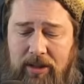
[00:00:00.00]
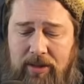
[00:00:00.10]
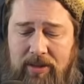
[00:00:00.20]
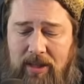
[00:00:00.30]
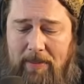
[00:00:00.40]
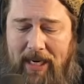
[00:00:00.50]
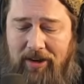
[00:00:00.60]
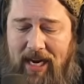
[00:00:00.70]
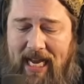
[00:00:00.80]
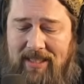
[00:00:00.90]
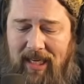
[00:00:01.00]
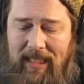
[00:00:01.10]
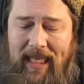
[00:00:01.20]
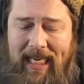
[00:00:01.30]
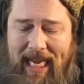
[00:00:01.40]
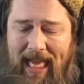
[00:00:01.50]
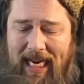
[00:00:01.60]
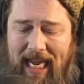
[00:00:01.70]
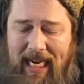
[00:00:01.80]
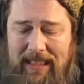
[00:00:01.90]
use in commander decks.
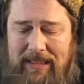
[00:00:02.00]
Liliana,